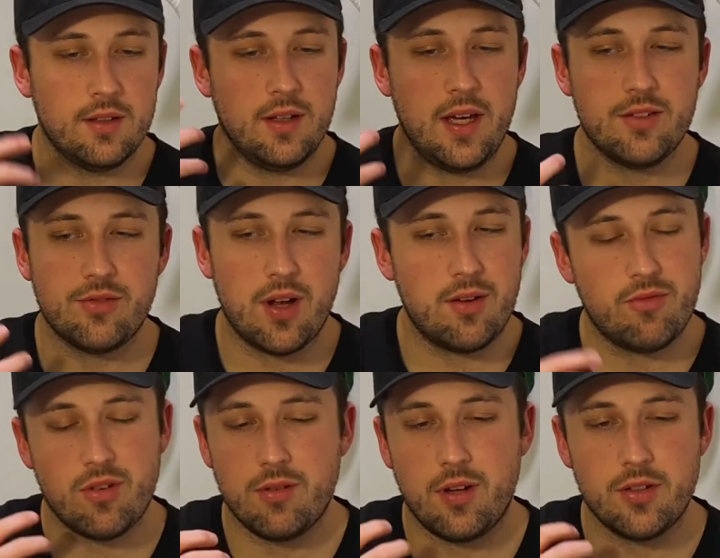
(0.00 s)
hangs
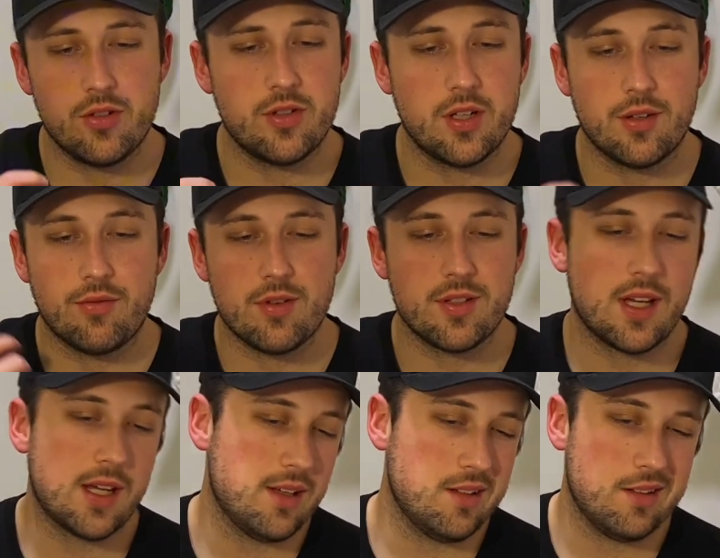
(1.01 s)
around on your tongue for a
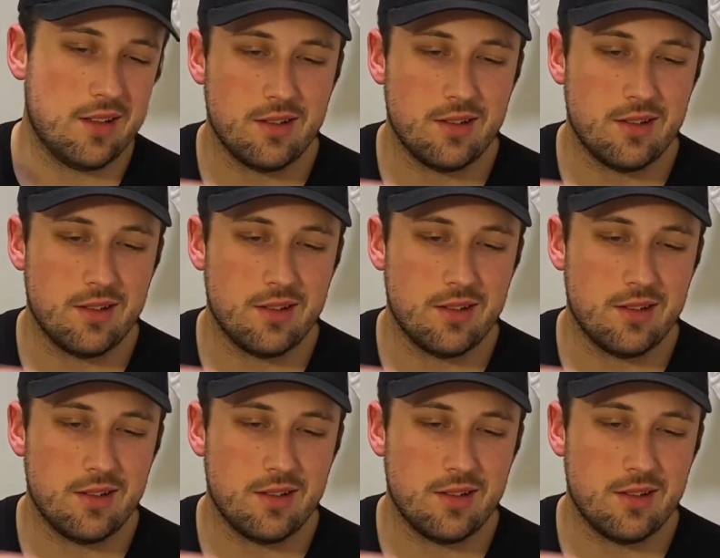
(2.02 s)
second and then